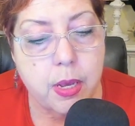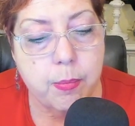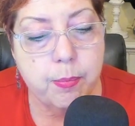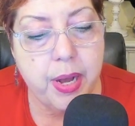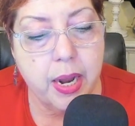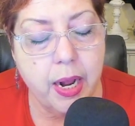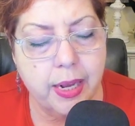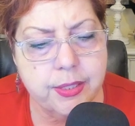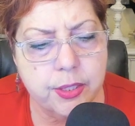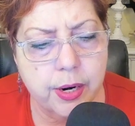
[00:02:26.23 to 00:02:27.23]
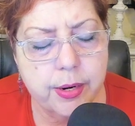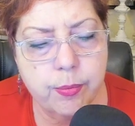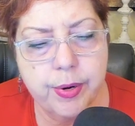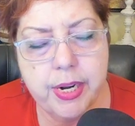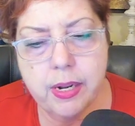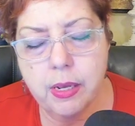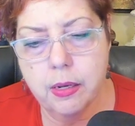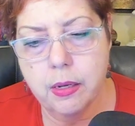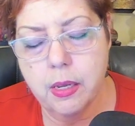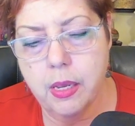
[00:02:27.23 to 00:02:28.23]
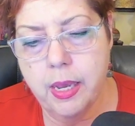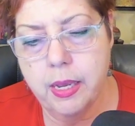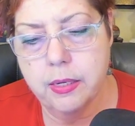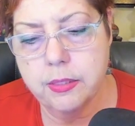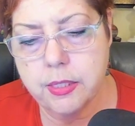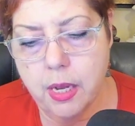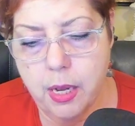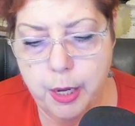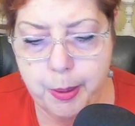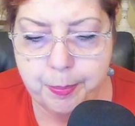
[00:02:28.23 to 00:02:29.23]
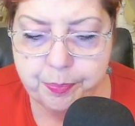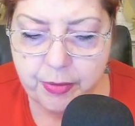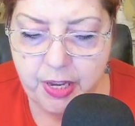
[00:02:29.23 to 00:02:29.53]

But I started reading, and I